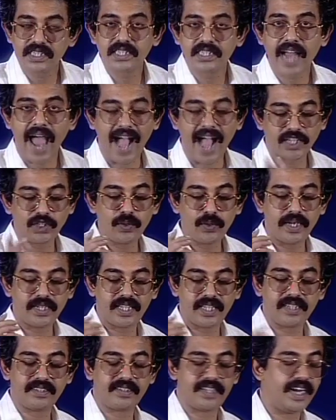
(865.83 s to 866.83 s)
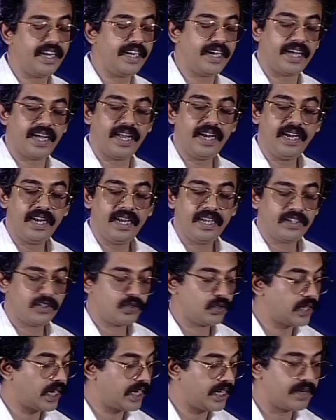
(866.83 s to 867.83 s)
actuate the cylinder
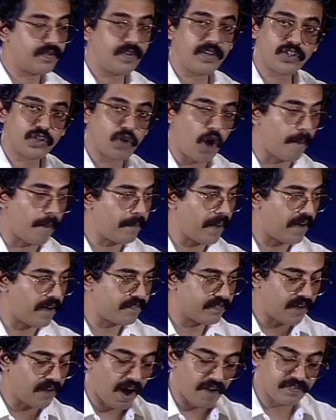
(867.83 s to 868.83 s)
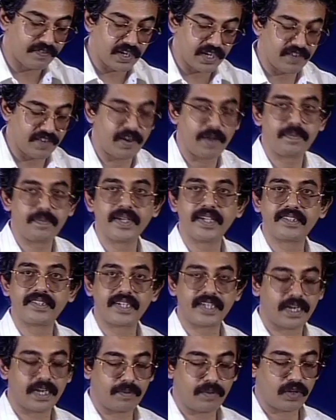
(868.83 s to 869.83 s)
so that it will stop after developing a
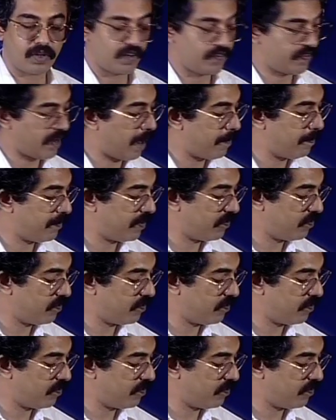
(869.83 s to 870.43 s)
certain amount of clamping